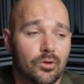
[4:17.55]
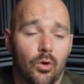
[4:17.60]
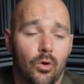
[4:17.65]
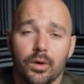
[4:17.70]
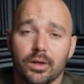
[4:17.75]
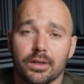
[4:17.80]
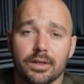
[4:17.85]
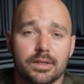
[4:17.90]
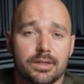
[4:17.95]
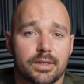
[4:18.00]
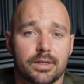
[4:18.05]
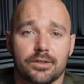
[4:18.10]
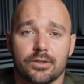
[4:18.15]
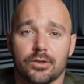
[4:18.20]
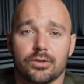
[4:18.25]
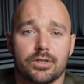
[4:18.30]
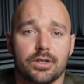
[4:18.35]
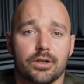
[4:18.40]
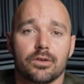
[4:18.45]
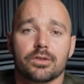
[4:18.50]
coin listings
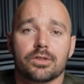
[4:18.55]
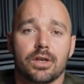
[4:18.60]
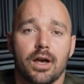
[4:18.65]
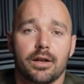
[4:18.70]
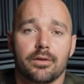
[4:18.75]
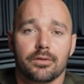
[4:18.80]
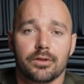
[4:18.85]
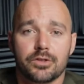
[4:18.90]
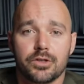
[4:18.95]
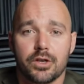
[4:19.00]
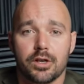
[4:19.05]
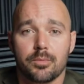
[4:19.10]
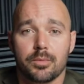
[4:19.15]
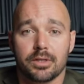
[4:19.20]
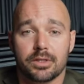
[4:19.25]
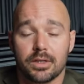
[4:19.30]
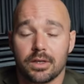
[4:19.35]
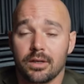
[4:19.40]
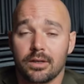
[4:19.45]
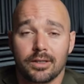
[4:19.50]
are still a sign of
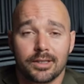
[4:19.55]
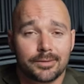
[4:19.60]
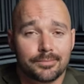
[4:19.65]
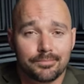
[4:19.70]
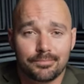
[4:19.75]
legitimacy